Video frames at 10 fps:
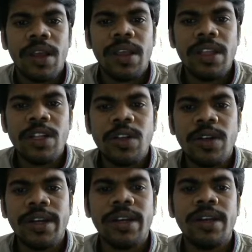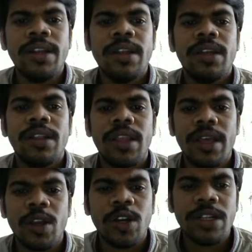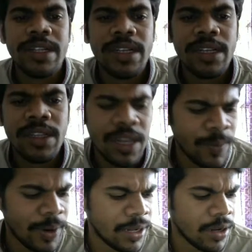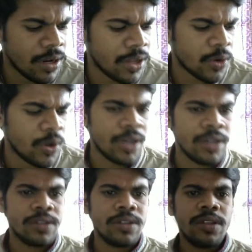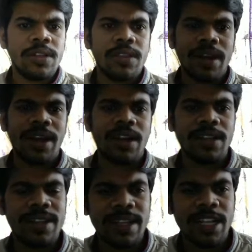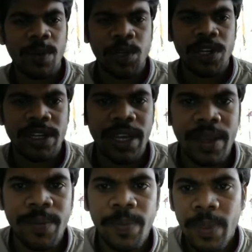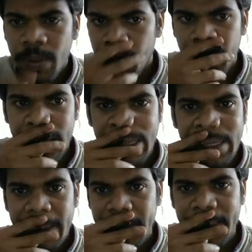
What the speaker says: Insulin, thyroxine, the remaining all are wrong. The right answer is option A because